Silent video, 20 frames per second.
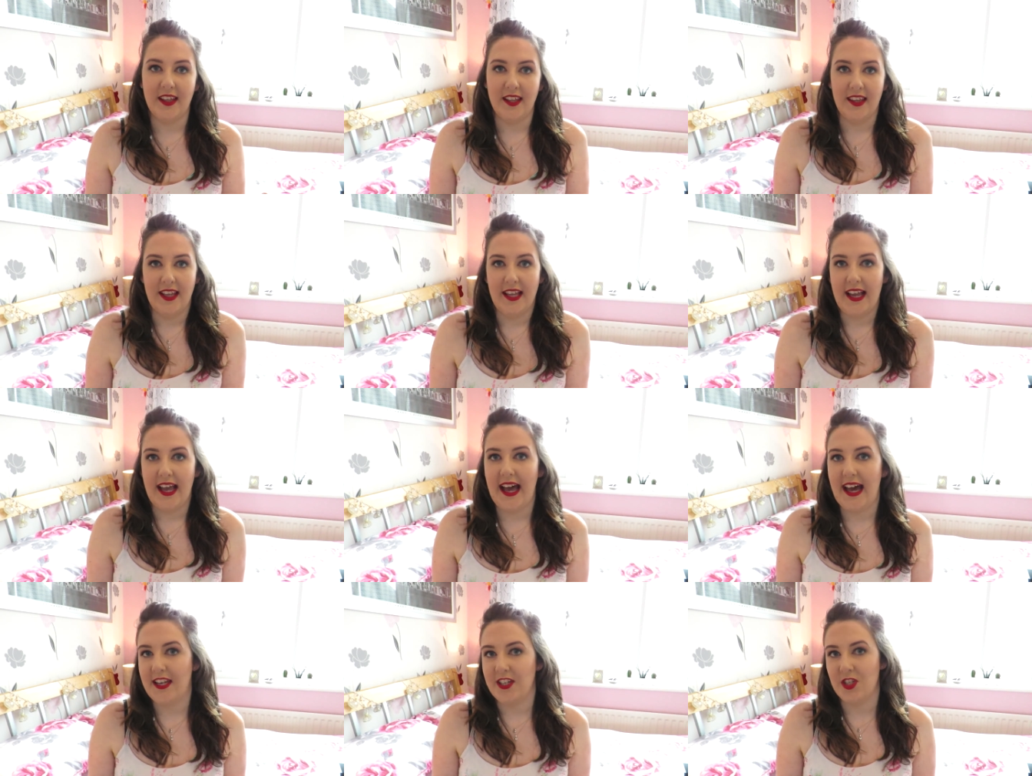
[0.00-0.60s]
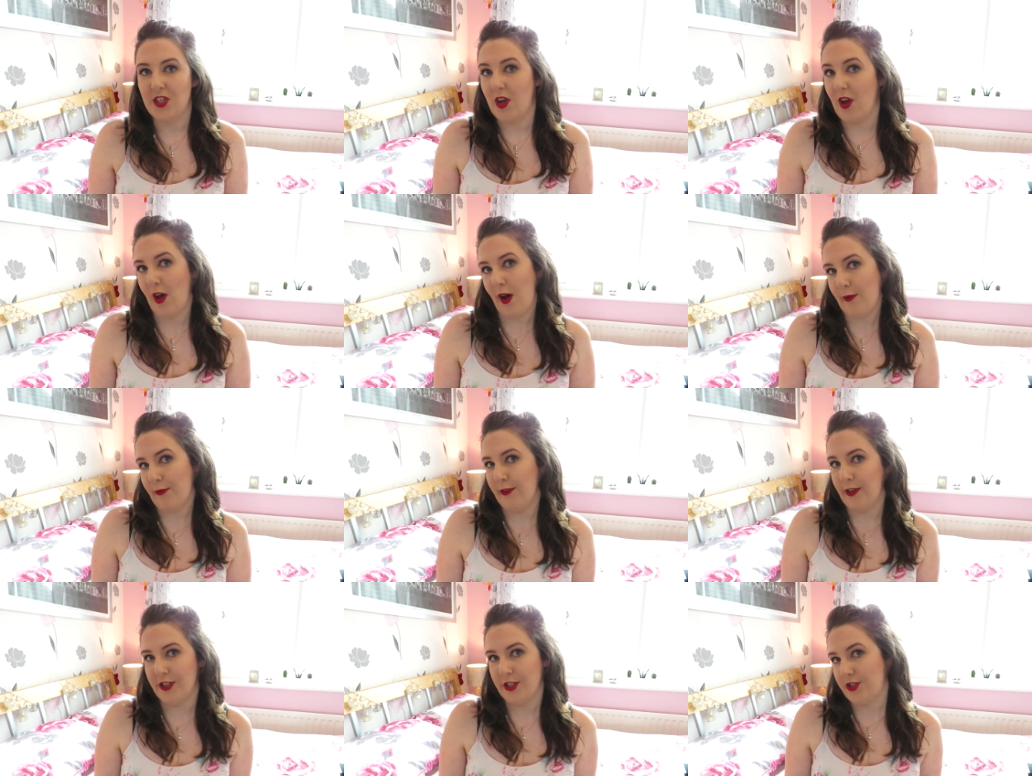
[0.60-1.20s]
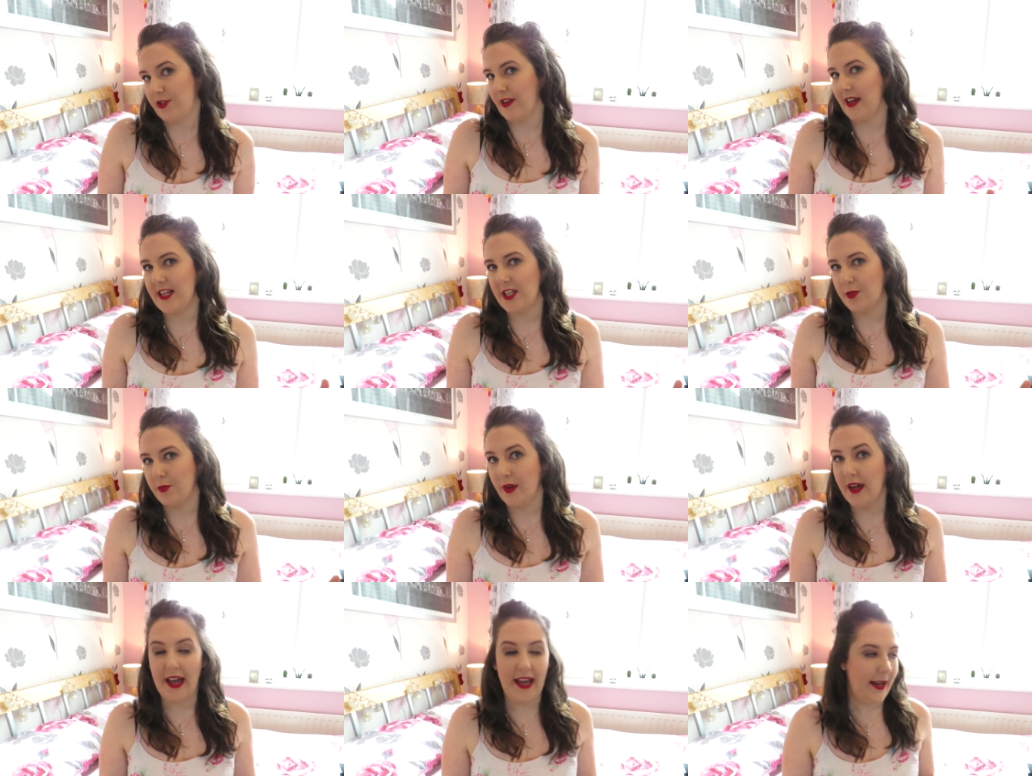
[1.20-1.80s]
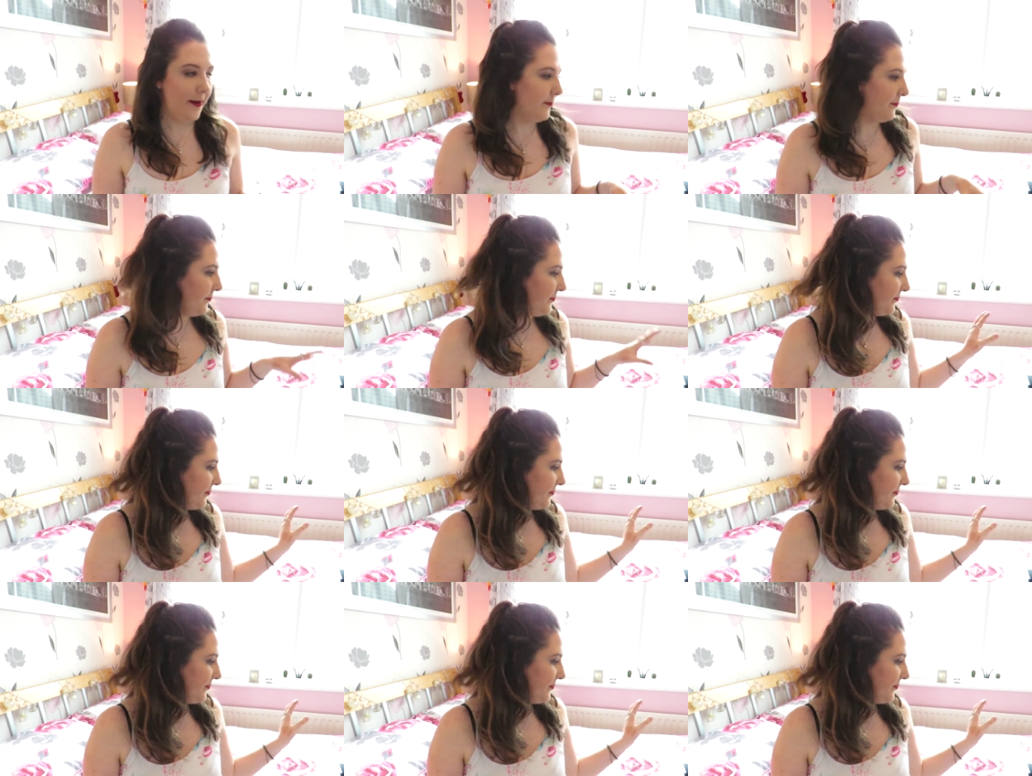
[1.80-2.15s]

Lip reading: that they had to offer straight away.